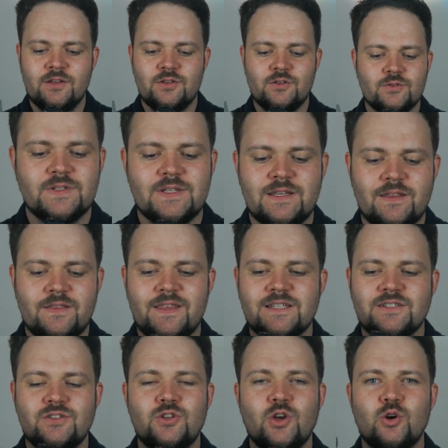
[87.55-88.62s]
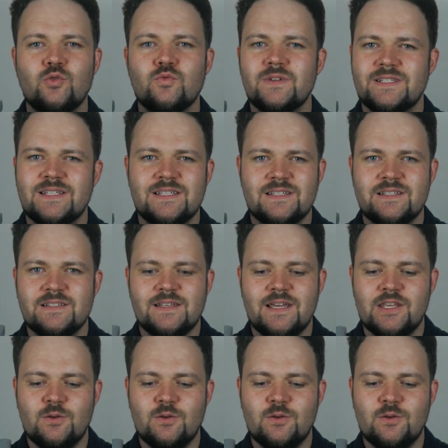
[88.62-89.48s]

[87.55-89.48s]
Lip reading: you'll see that there's no resistance there.